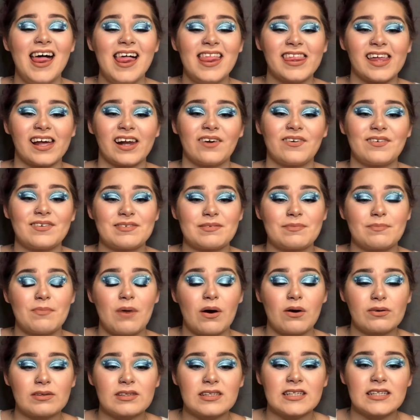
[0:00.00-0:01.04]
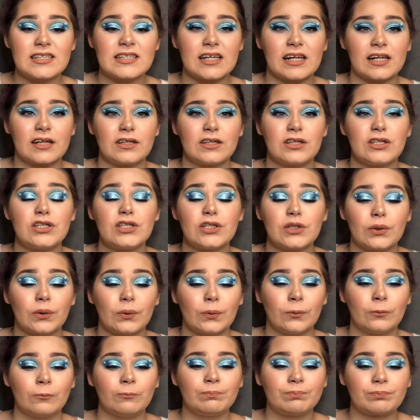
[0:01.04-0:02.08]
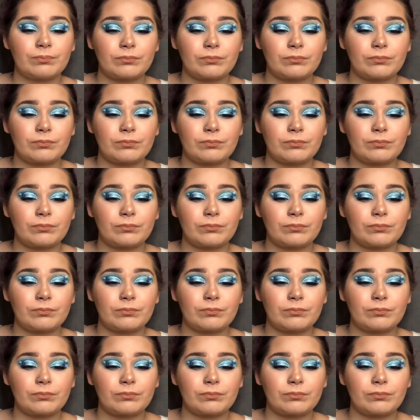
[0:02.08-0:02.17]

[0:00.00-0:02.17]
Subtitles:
that I was most excited to do.